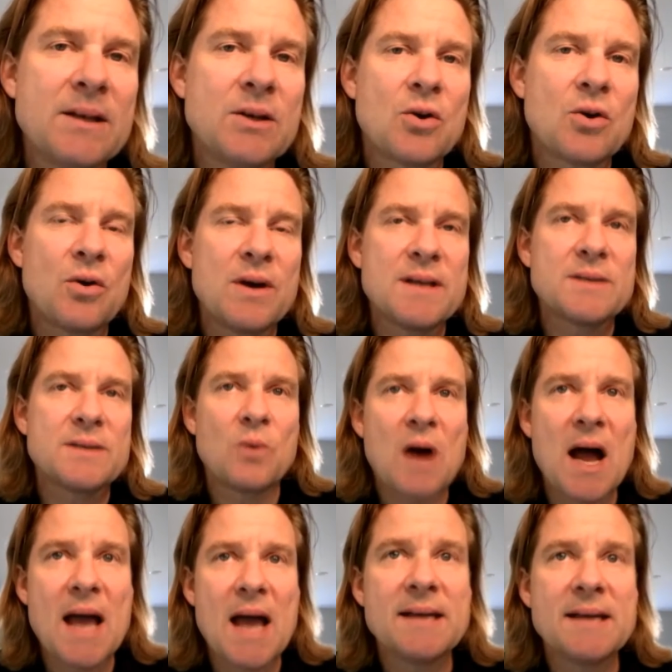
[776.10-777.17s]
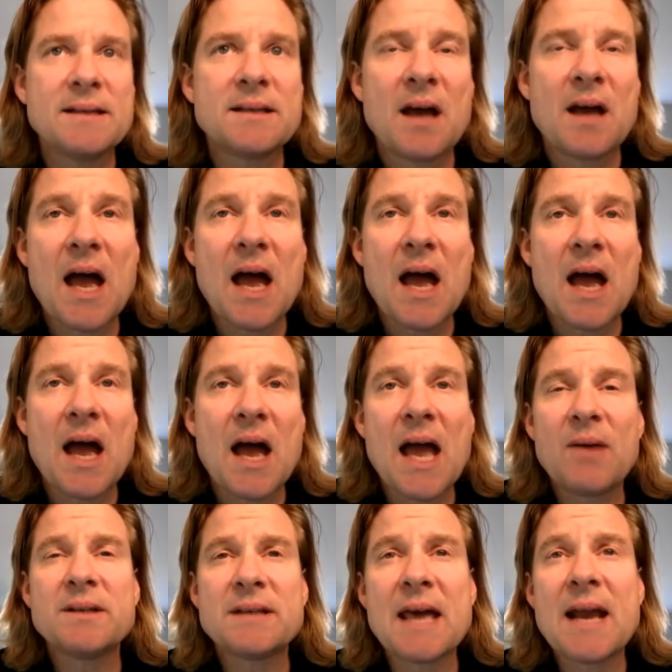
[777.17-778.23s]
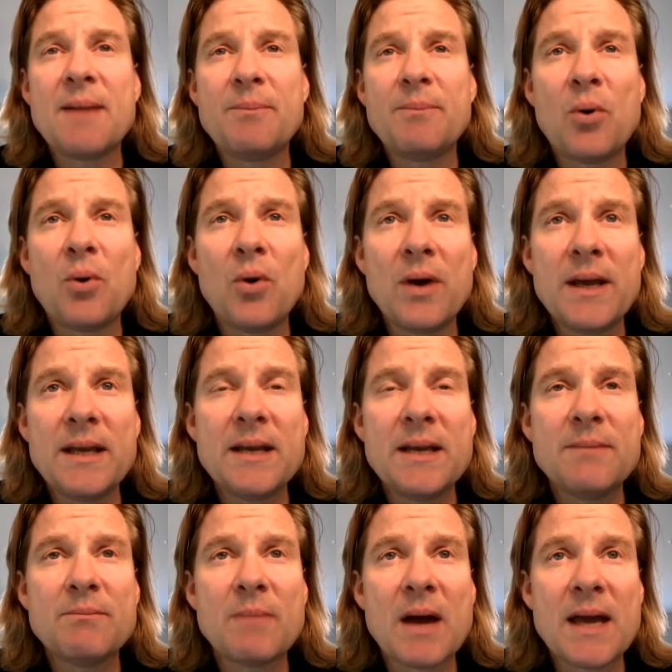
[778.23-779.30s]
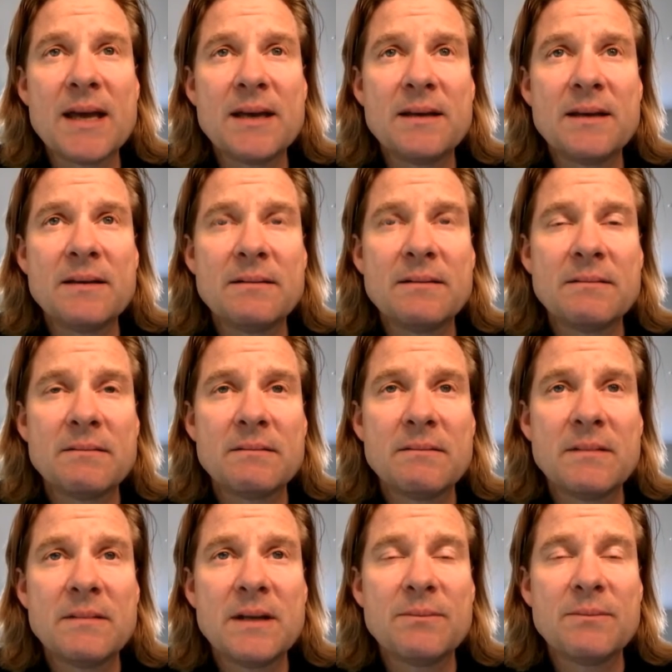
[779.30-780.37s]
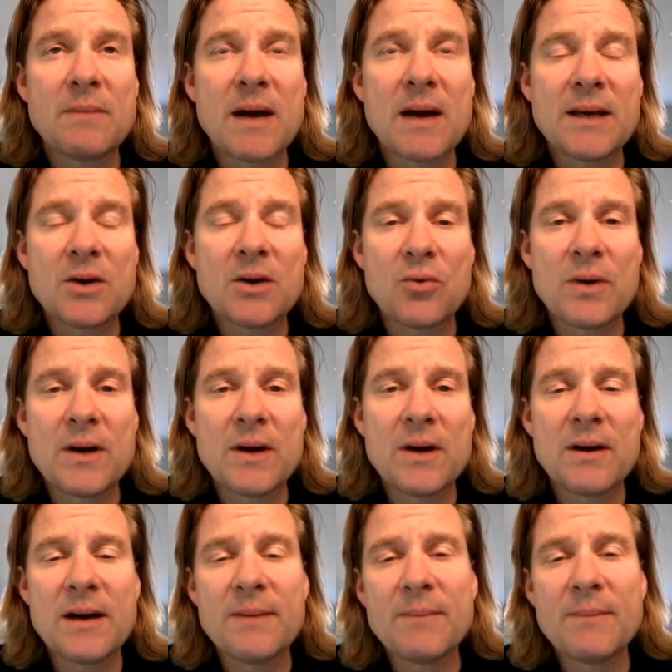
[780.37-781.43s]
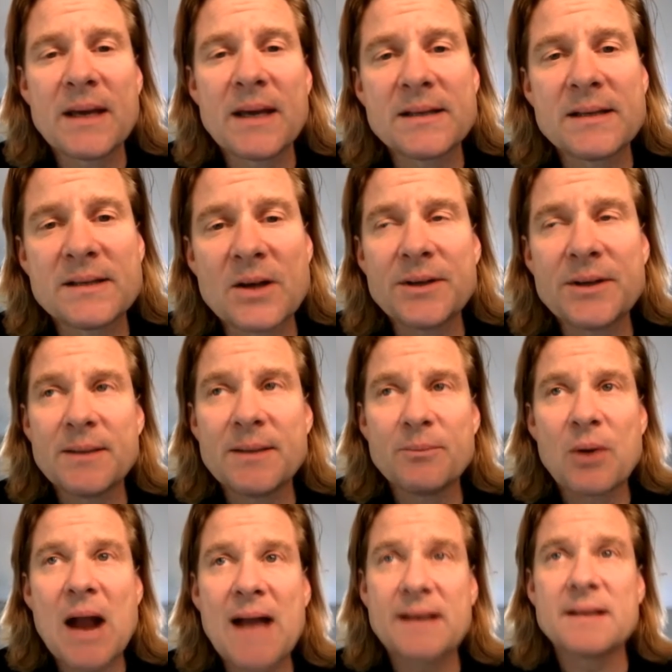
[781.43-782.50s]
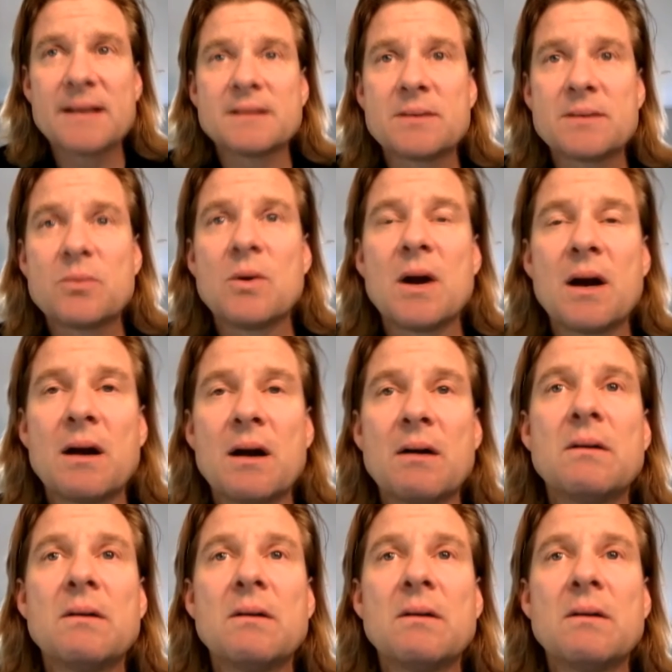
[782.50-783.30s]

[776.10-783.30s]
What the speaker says: Chris Wise. I was at a point in my career and in my consulting practice where